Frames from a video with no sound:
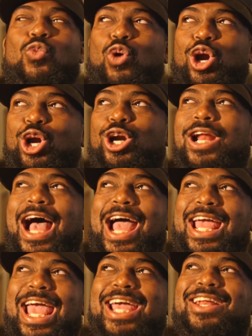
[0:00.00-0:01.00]
word
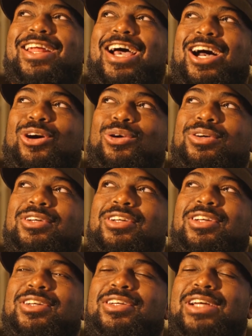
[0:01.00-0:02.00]
I hate now?
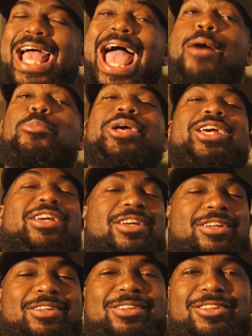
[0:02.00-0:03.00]
Epic.
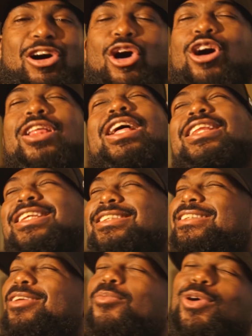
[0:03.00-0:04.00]

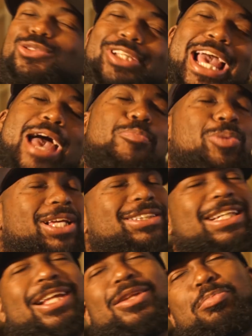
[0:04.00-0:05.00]
The most epic
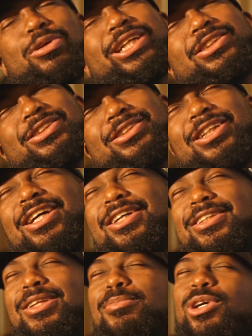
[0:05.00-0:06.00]
celebrations,
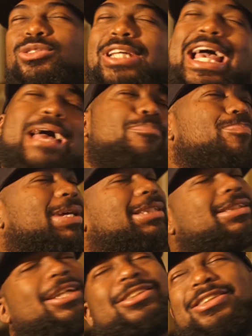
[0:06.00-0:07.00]
the most epic
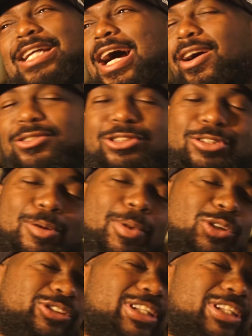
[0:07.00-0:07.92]
touchdowns, the most